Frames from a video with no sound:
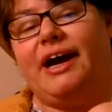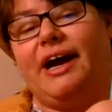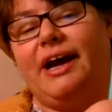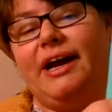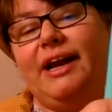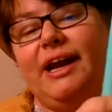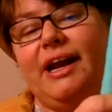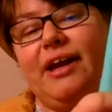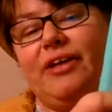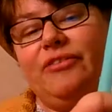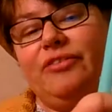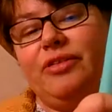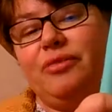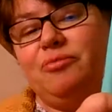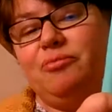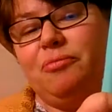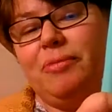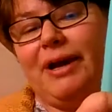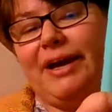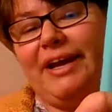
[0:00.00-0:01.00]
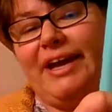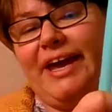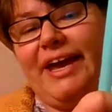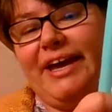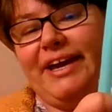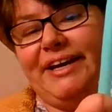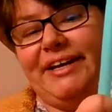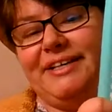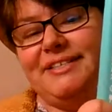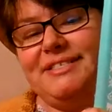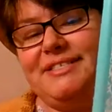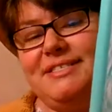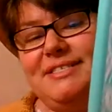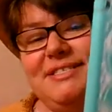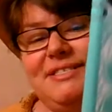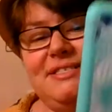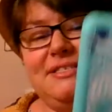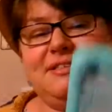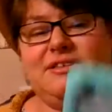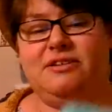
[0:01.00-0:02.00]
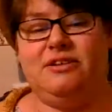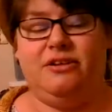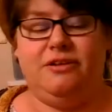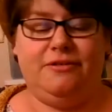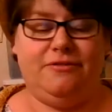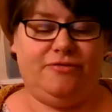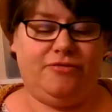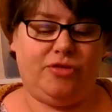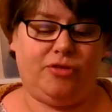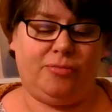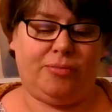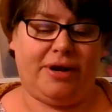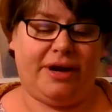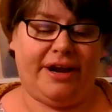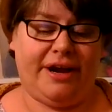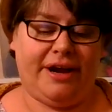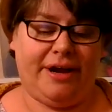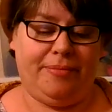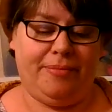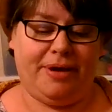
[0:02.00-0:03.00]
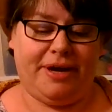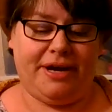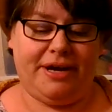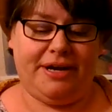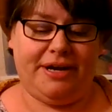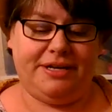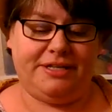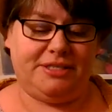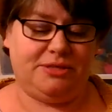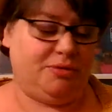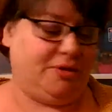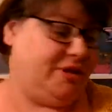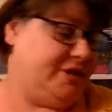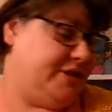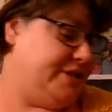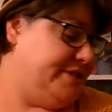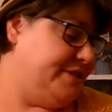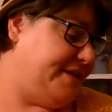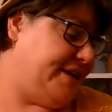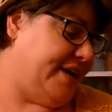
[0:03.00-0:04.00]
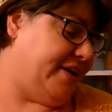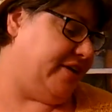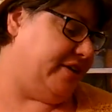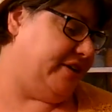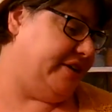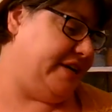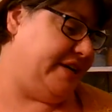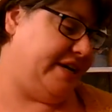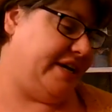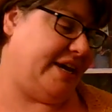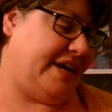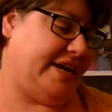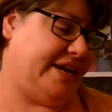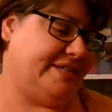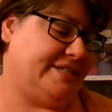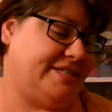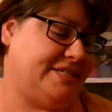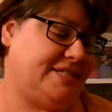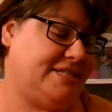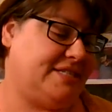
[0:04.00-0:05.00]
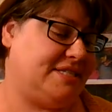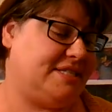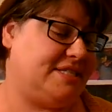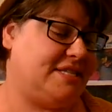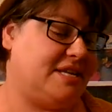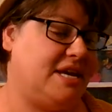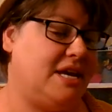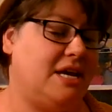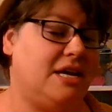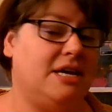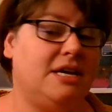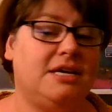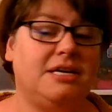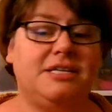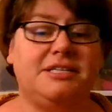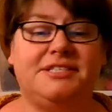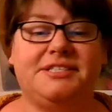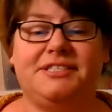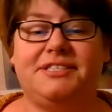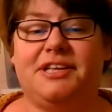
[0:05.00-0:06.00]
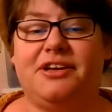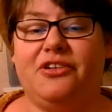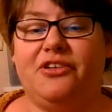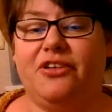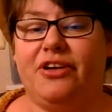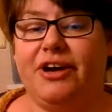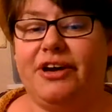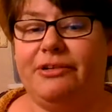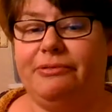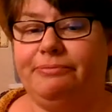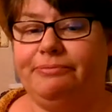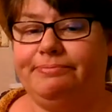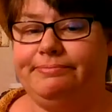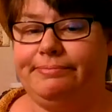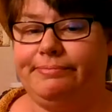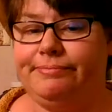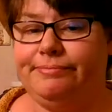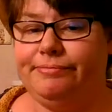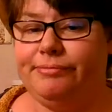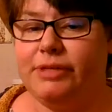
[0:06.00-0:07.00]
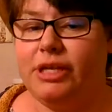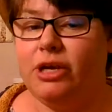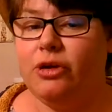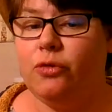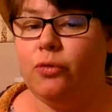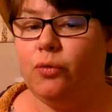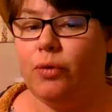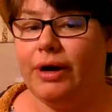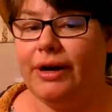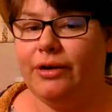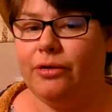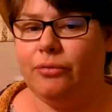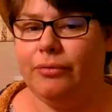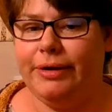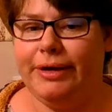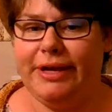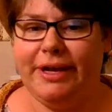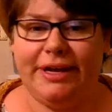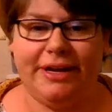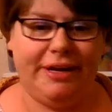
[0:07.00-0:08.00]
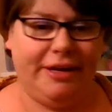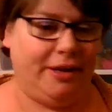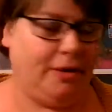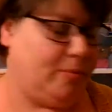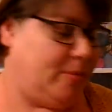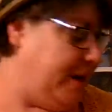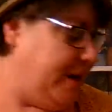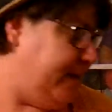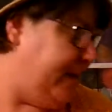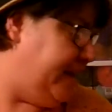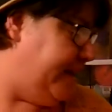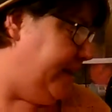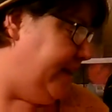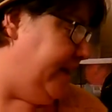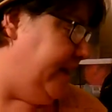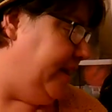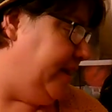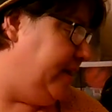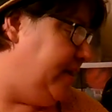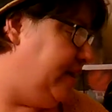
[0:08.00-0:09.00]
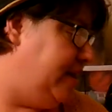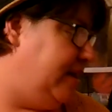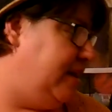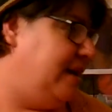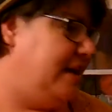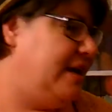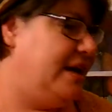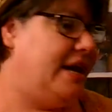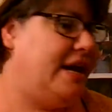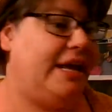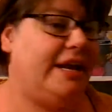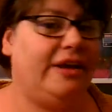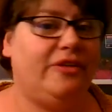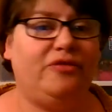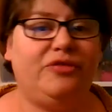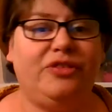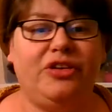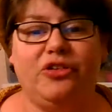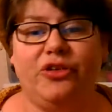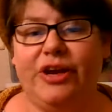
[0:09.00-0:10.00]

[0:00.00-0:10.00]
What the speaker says: I love my case for my iPad. It's one of those skeleton cases. So, why don't we get into my knitting? And if you